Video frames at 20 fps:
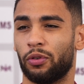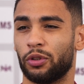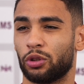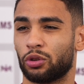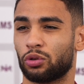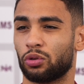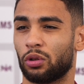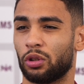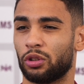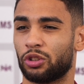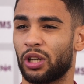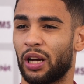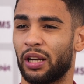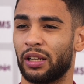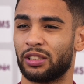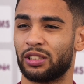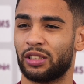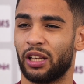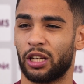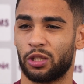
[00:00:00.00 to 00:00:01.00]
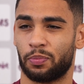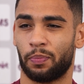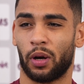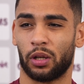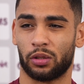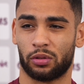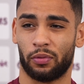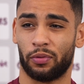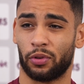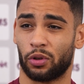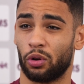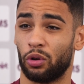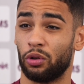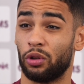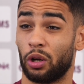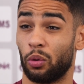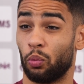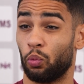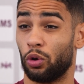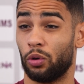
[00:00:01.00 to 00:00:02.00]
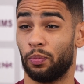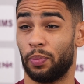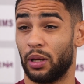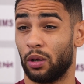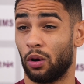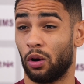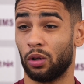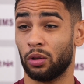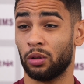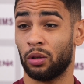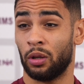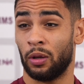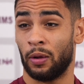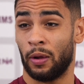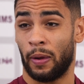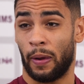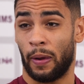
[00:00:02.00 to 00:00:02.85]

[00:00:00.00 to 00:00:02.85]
We just sort of tried to stay as positive as we could that it would be on,